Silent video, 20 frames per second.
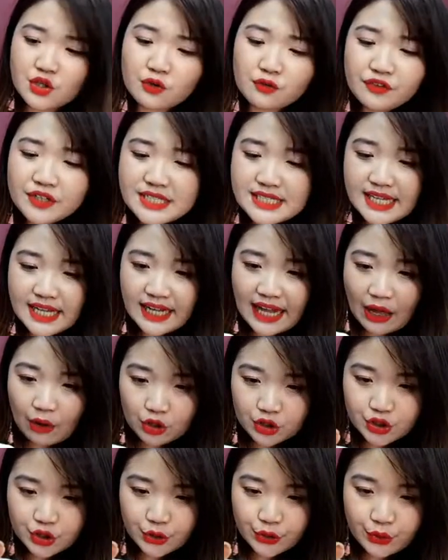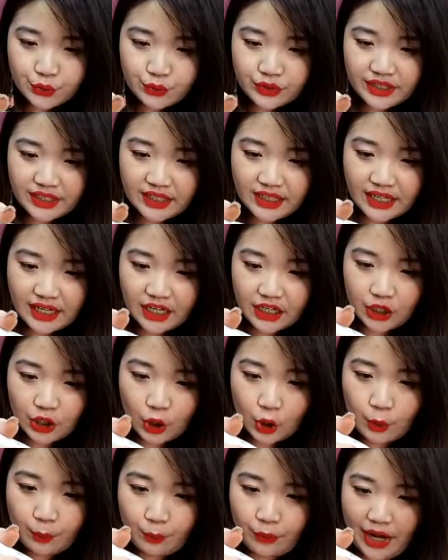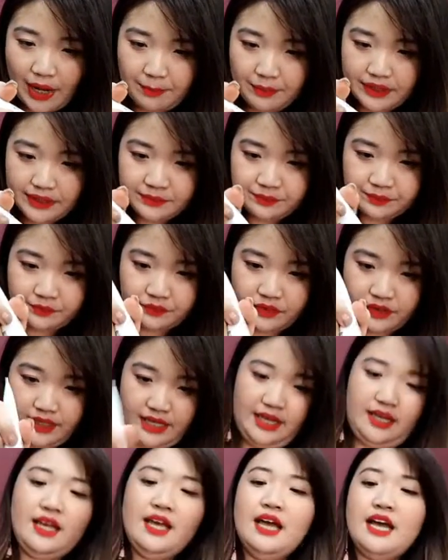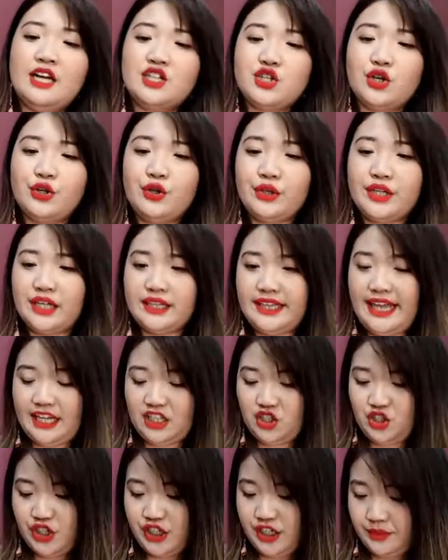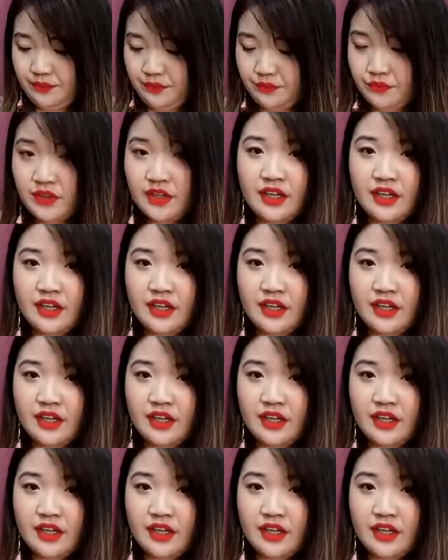so first thing, I will show you the uh, glow primer. Okay, show you the texture.